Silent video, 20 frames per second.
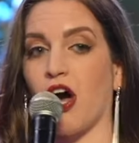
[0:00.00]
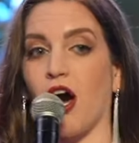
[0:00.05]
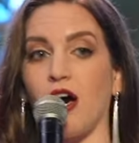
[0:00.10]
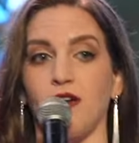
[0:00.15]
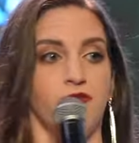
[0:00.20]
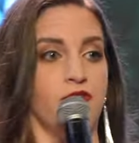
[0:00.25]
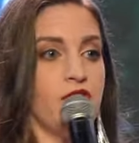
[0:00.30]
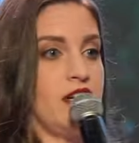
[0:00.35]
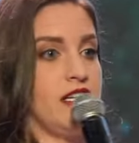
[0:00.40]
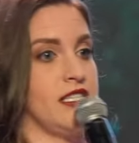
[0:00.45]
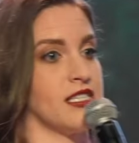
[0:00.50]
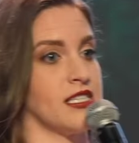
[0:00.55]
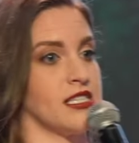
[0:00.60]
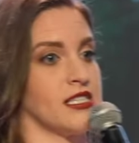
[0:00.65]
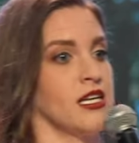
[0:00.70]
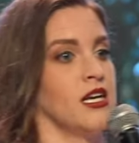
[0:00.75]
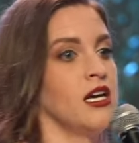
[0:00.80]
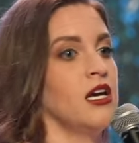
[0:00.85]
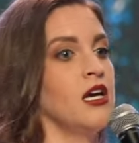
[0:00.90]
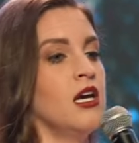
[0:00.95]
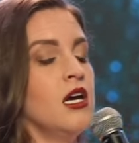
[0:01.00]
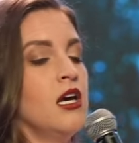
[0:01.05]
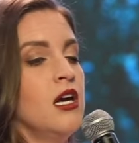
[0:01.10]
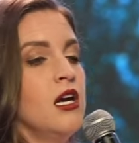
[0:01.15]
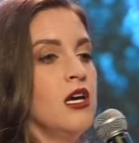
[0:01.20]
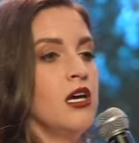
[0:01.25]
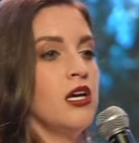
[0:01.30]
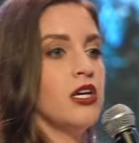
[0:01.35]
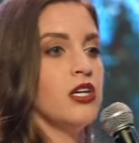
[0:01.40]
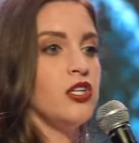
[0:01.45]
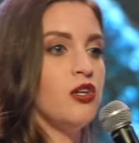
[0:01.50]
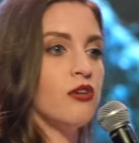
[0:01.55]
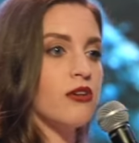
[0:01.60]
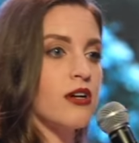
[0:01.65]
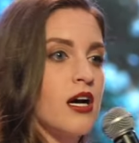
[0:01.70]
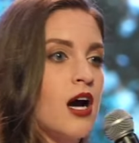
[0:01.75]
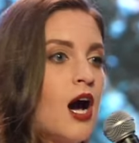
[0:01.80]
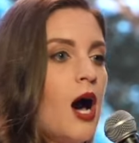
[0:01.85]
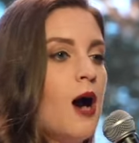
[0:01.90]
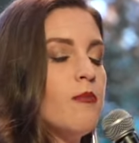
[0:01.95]
conference,
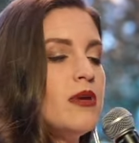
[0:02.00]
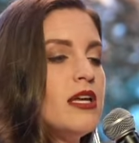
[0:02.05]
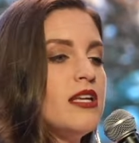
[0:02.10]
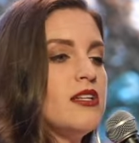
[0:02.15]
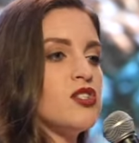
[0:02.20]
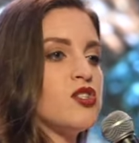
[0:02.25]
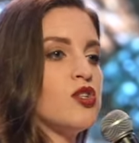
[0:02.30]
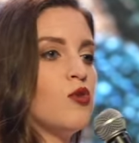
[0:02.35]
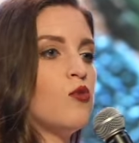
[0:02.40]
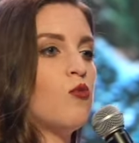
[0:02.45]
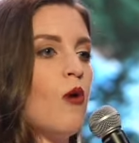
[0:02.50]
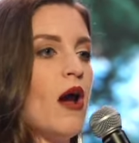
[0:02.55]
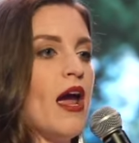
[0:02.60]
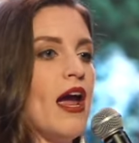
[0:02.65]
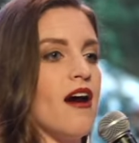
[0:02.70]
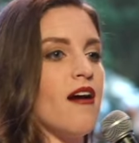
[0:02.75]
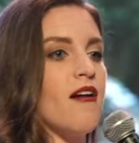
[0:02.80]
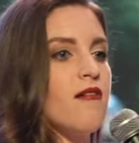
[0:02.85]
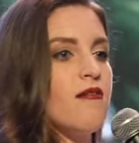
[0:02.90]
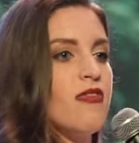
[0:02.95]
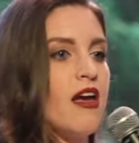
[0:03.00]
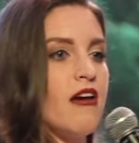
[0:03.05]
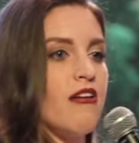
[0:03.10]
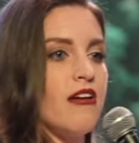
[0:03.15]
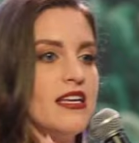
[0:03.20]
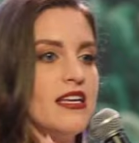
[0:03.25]
you're coming to where there